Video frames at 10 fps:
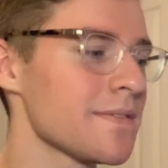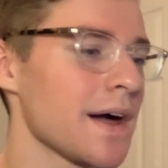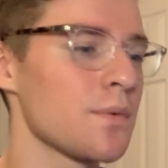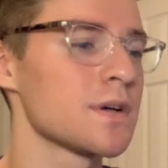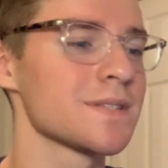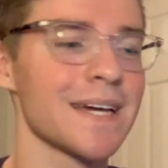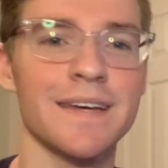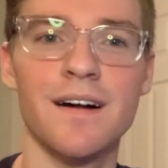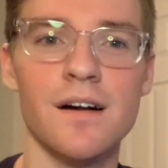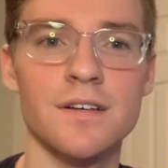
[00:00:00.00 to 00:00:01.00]
That was Lady
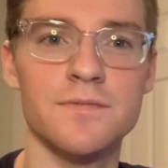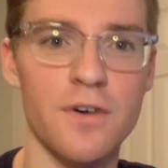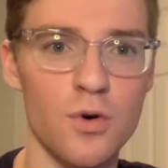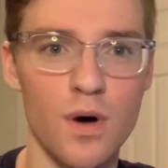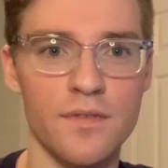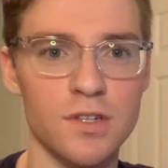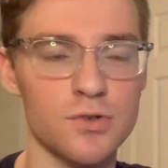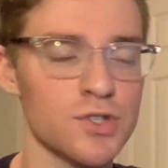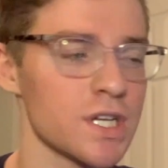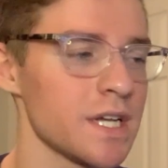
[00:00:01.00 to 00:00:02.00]
Gaga's Vocal
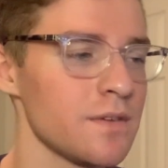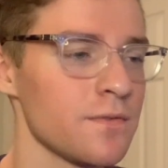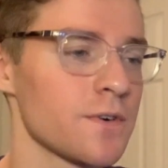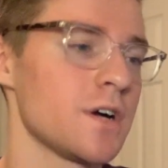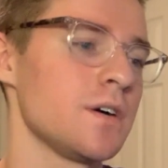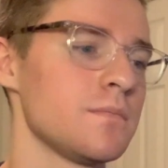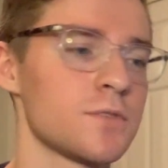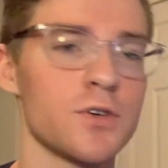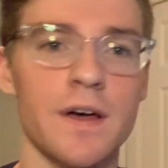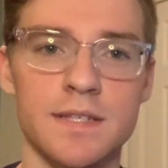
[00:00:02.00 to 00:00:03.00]
Evolution from
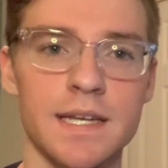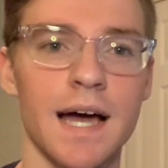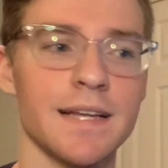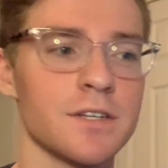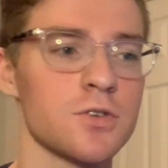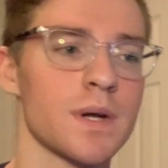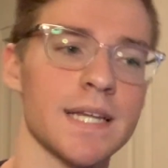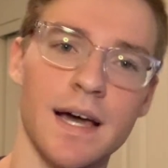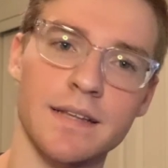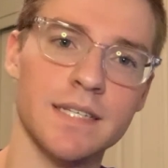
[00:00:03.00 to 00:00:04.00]
2009 to
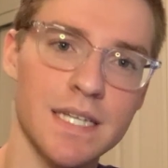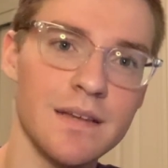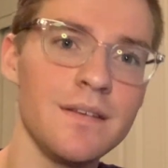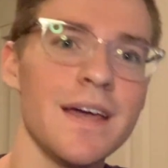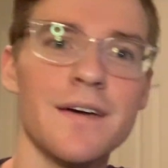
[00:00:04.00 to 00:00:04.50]
2019.